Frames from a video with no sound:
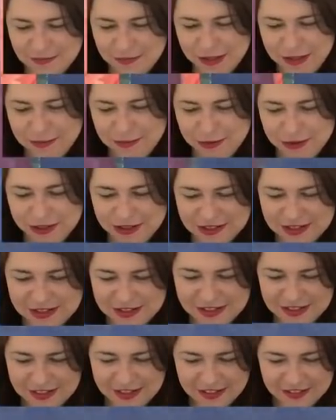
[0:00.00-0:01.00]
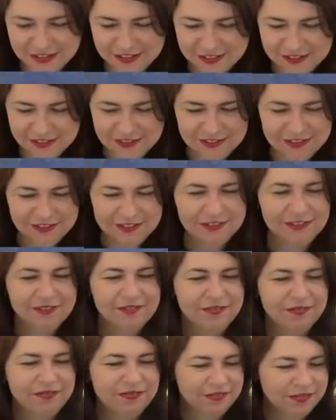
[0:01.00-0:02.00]
Pretty princess here.
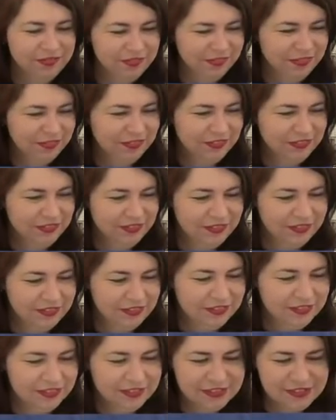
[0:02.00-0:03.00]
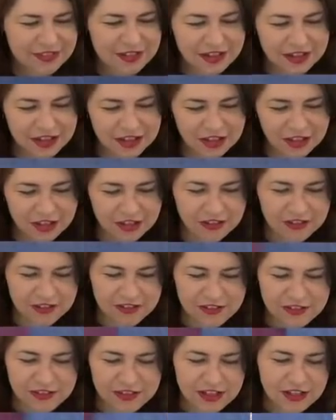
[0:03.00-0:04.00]
So there you go.
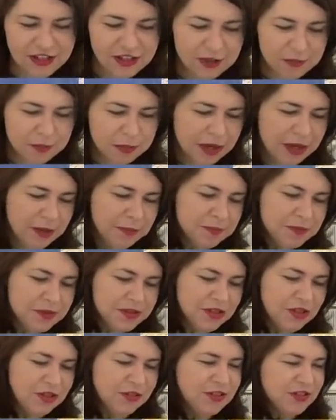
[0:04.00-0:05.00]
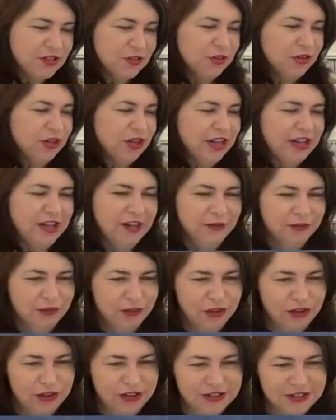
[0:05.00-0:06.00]
There you go, peeps. You saw it here
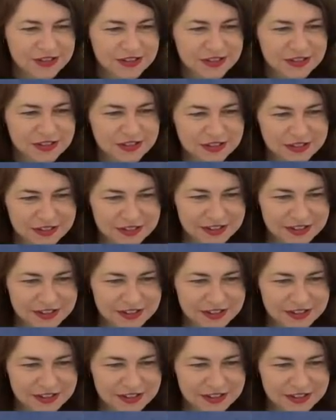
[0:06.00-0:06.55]
first.